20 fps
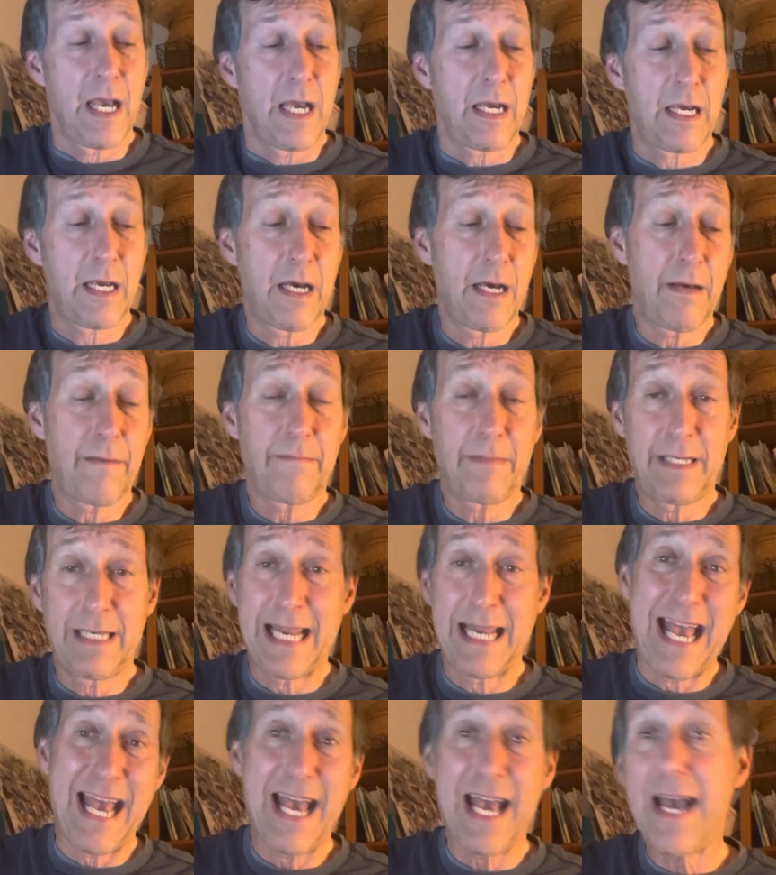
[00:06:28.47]
come
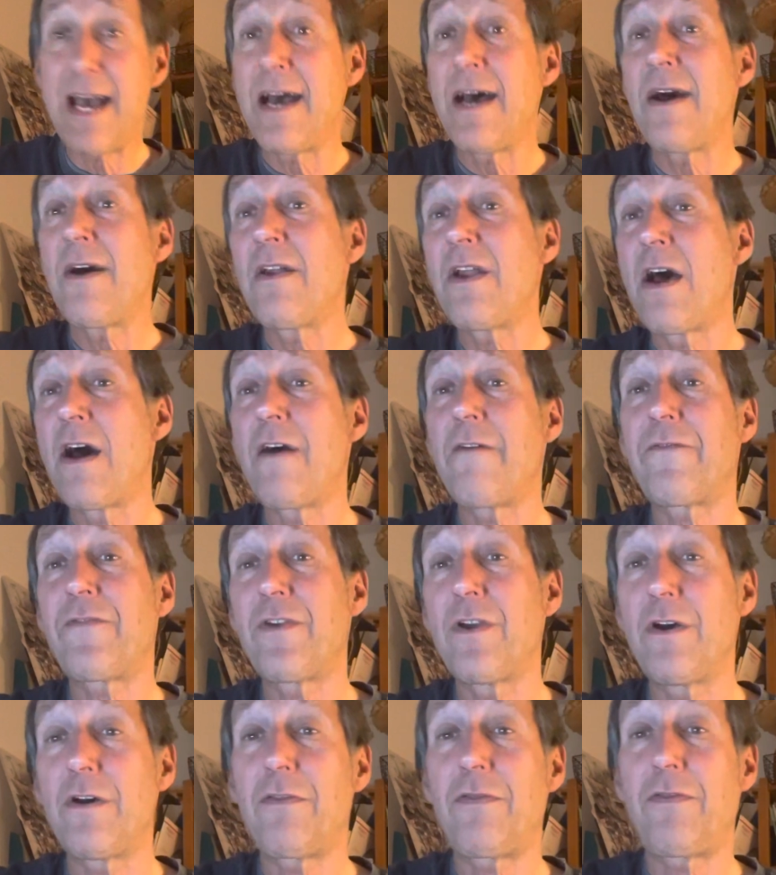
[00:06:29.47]
down off
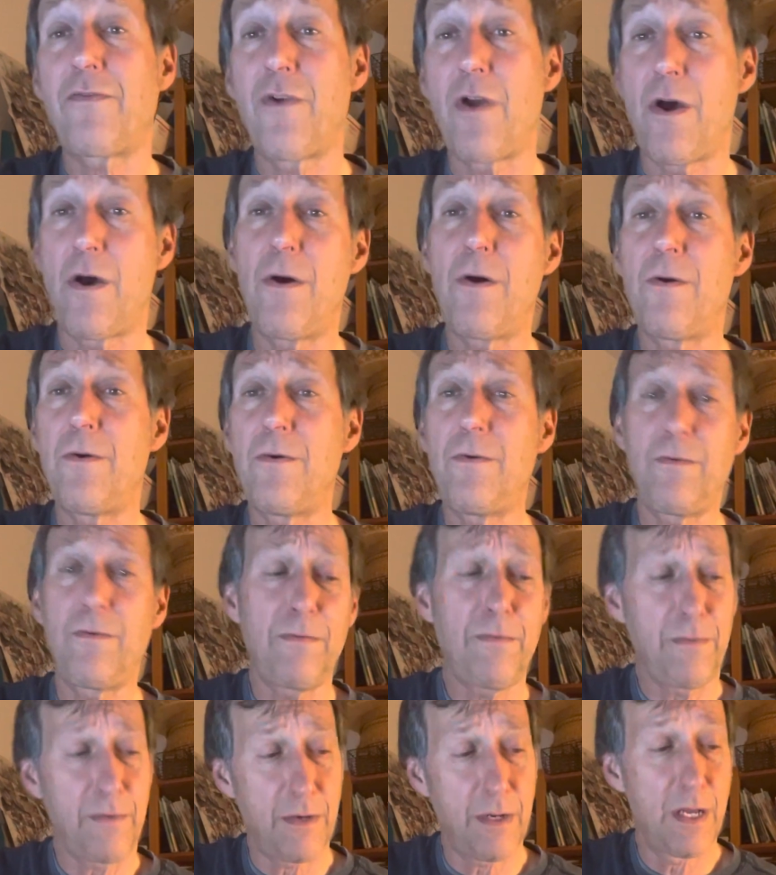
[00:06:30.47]
your
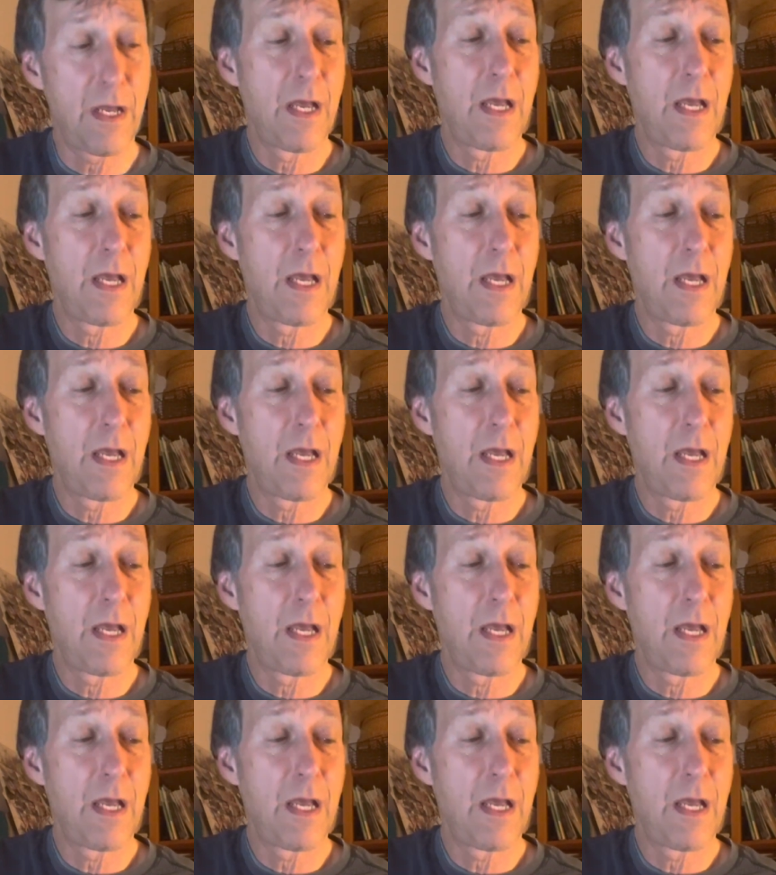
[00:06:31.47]
throne,